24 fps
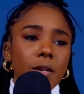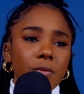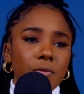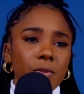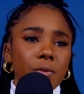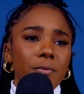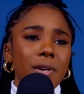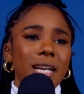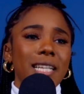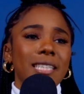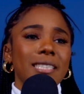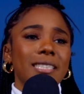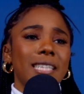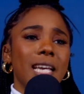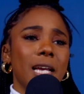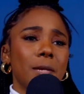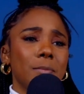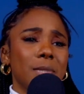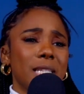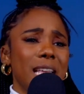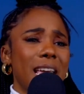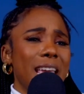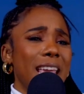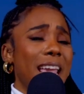For
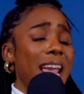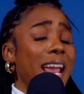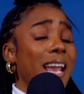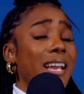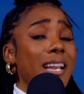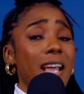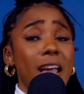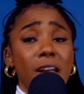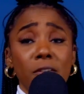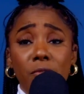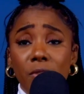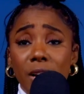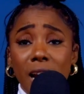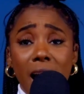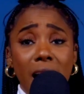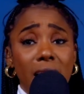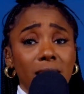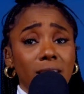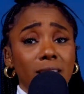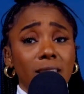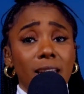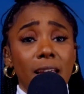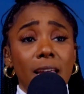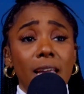Valentine's Day and every
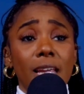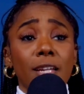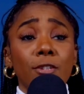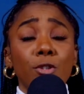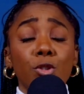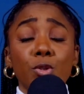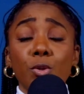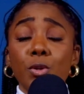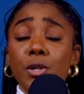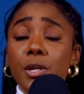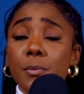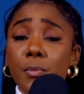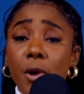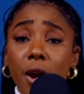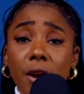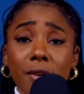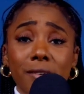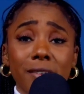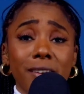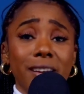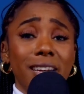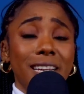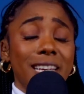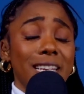holiday, enjoy your
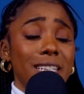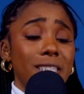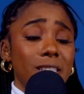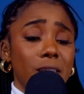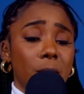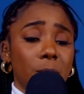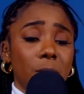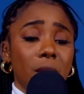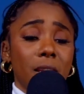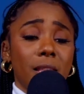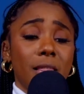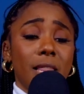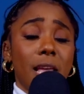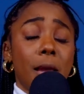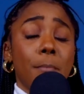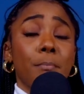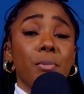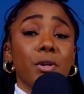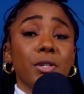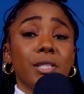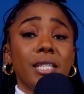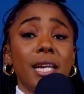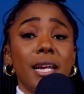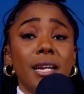partner and get something that
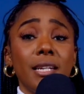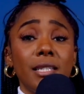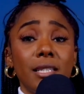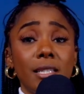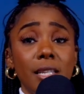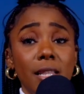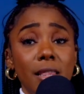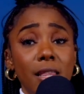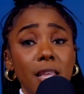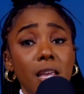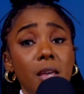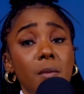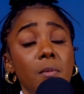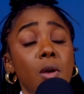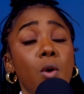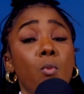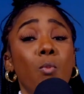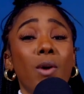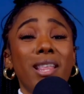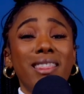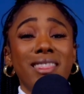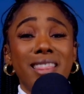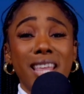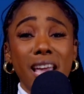pertains to them and
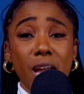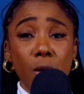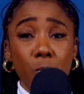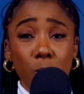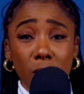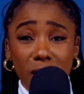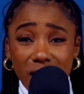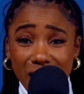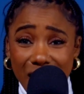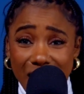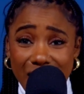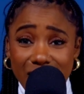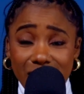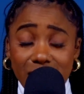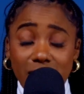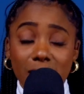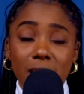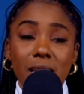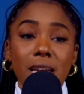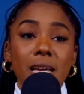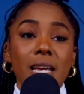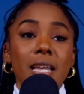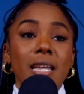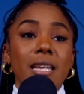what they would like,
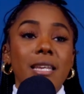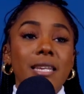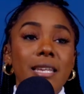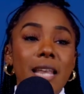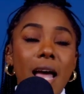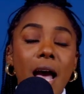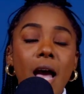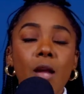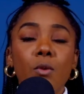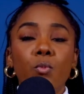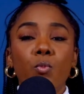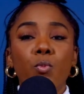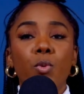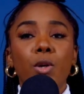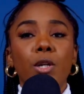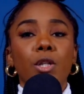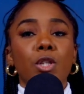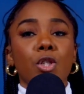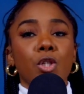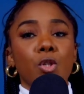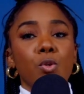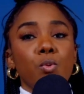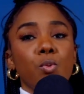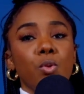not
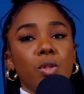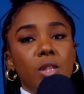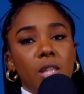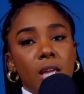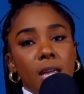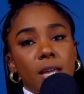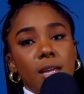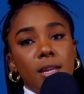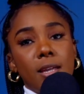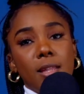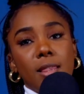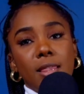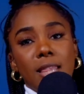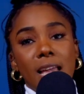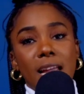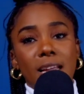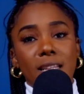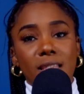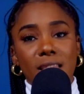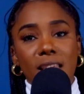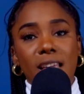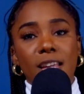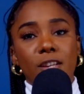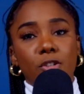what you think they
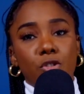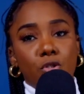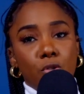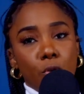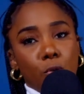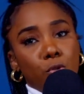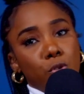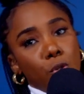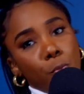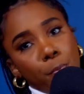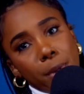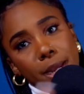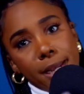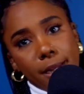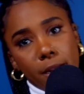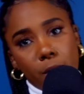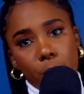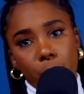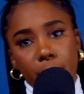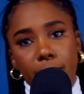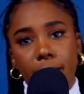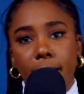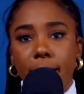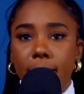think social
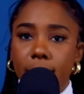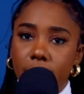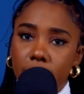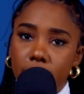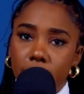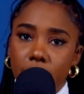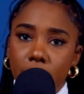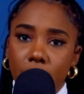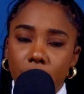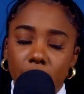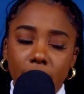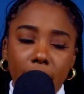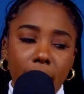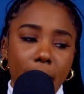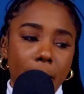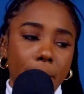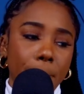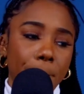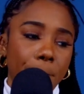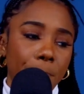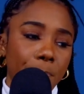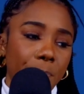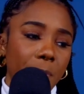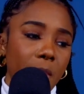media would like. Okay?
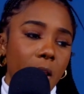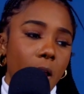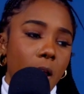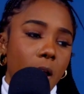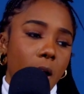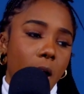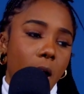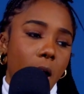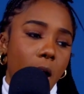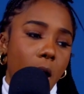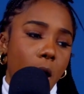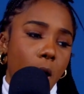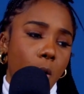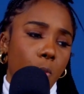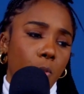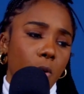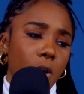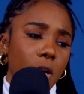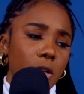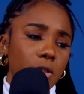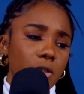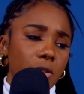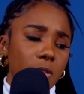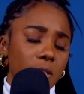
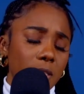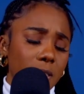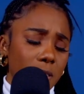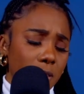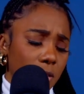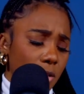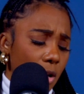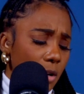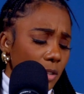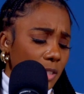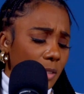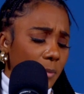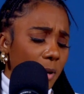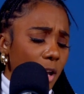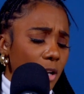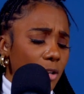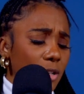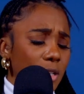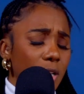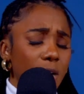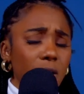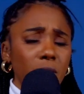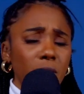We also just talked about,